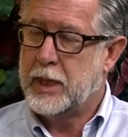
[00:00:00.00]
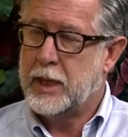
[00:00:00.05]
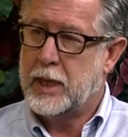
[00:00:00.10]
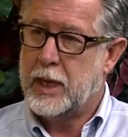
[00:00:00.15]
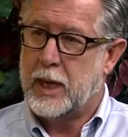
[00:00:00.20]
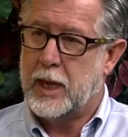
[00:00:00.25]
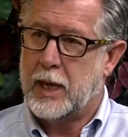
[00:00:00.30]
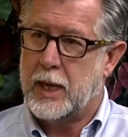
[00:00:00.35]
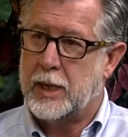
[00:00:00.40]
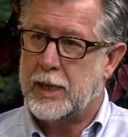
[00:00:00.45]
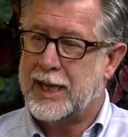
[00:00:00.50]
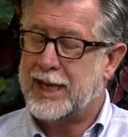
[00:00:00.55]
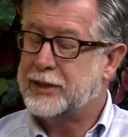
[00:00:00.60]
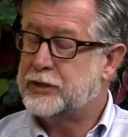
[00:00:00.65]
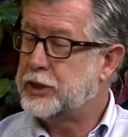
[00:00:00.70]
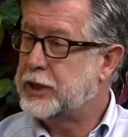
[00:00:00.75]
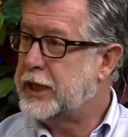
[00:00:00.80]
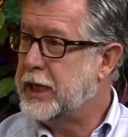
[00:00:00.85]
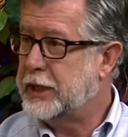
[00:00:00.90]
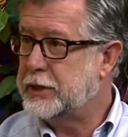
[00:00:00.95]
uh,
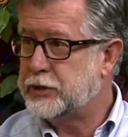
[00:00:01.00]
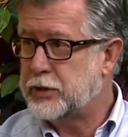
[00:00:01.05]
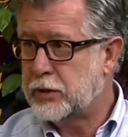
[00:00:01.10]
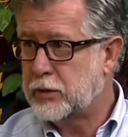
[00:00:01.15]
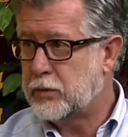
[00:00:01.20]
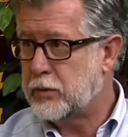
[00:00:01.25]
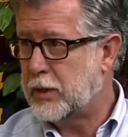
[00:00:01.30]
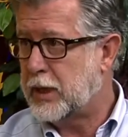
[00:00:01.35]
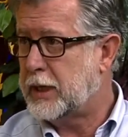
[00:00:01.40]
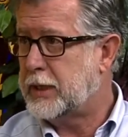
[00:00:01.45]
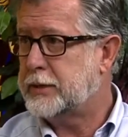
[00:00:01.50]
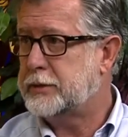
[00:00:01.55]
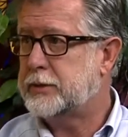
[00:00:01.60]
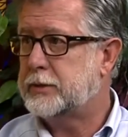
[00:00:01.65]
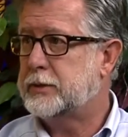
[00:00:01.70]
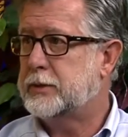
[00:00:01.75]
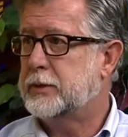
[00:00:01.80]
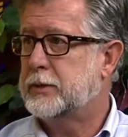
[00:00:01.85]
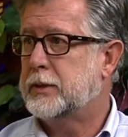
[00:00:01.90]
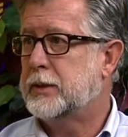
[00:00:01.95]
education
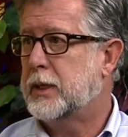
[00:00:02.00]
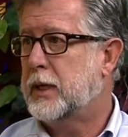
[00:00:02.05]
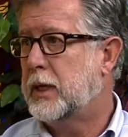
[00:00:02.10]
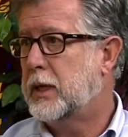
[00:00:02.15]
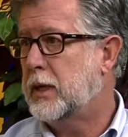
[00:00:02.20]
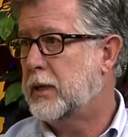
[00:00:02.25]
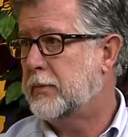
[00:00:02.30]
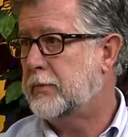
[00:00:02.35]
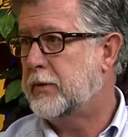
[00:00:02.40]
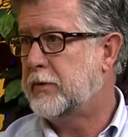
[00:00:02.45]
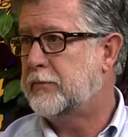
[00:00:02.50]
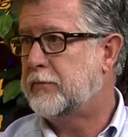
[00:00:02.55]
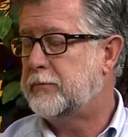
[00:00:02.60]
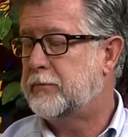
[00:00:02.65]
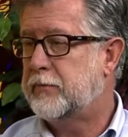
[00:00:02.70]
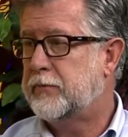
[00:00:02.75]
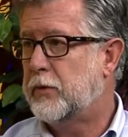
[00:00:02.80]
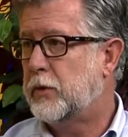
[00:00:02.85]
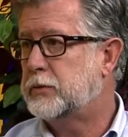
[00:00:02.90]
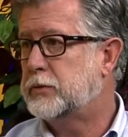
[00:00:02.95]
credits, uh, if
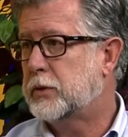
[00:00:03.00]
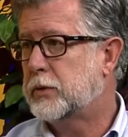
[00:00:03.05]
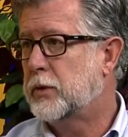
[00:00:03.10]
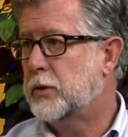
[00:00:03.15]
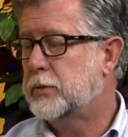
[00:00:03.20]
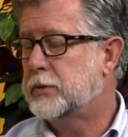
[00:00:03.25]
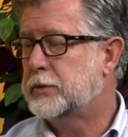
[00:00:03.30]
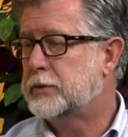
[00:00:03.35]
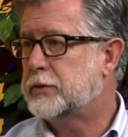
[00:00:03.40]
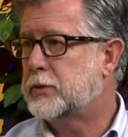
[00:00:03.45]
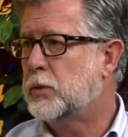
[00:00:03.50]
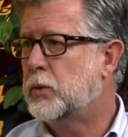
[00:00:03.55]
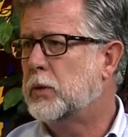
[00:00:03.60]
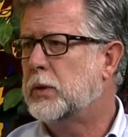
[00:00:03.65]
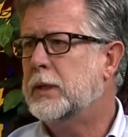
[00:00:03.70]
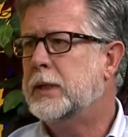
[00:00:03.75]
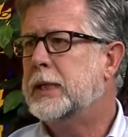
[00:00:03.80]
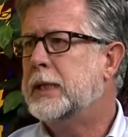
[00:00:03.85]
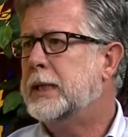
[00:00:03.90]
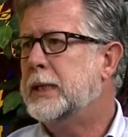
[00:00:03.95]
folks are going to school.